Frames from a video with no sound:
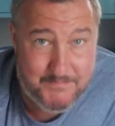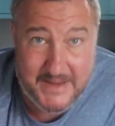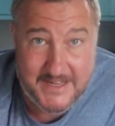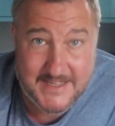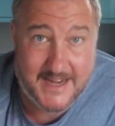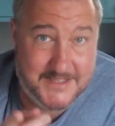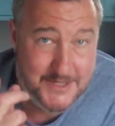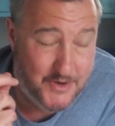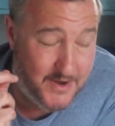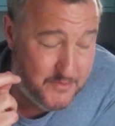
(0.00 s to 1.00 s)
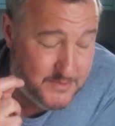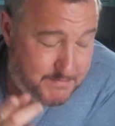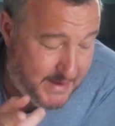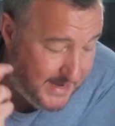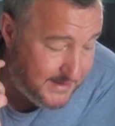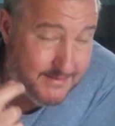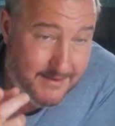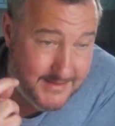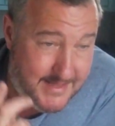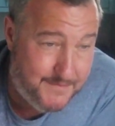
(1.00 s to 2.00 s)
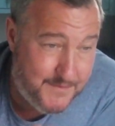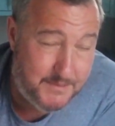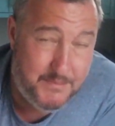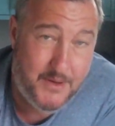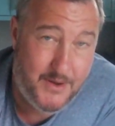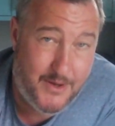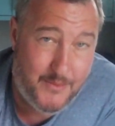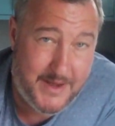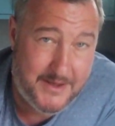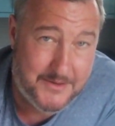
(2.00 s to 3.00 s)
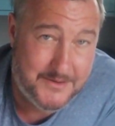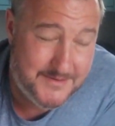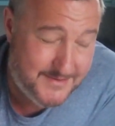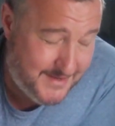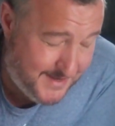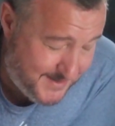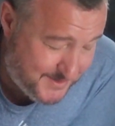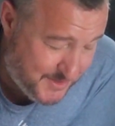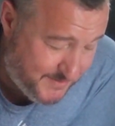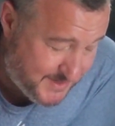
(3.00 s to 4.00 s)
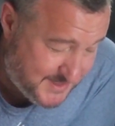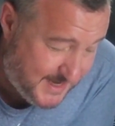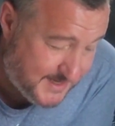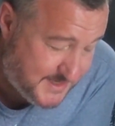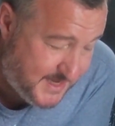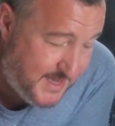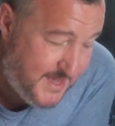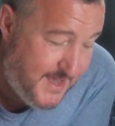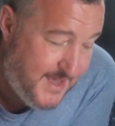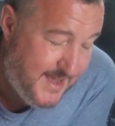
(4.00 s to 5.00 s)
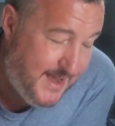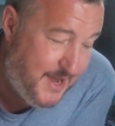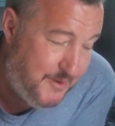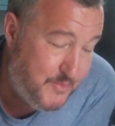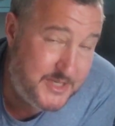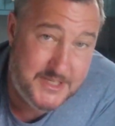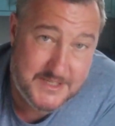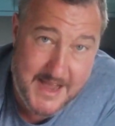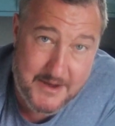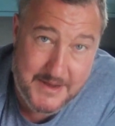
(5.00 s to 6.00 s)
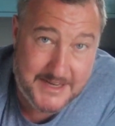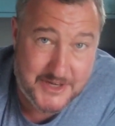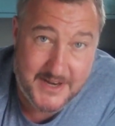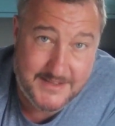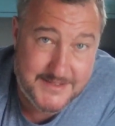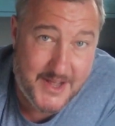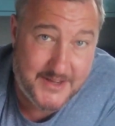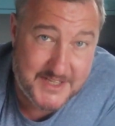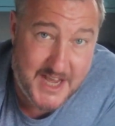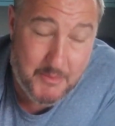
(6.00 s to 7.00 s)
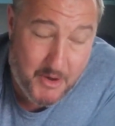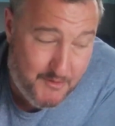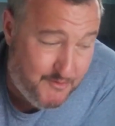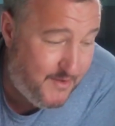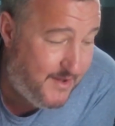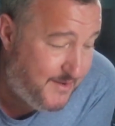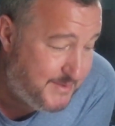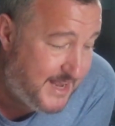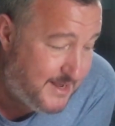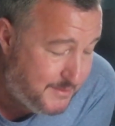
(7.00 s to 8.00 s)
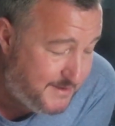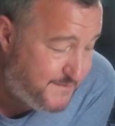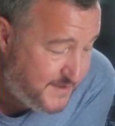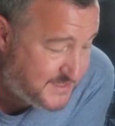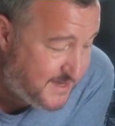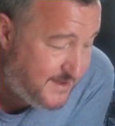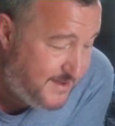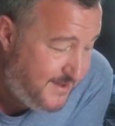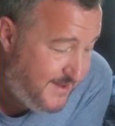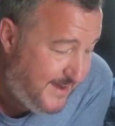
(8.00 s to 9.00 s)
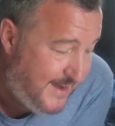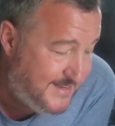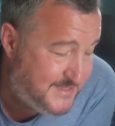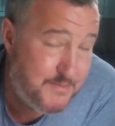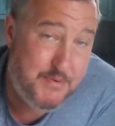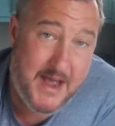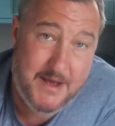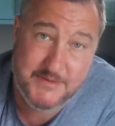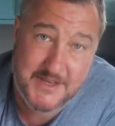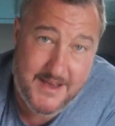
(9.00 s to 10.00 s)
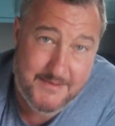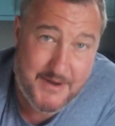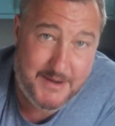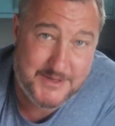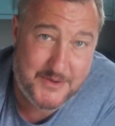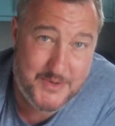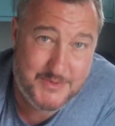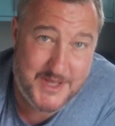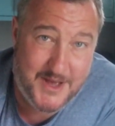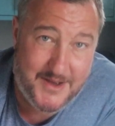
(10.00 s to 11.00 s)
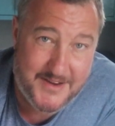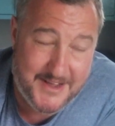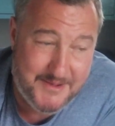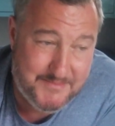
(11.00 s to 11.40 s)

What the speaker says: Being a taxi driver was bad. I definitely put a lot of weight on driving a taxi, which is now actually starting to come off. I'm getting a bit fitter, and so perhaps I will start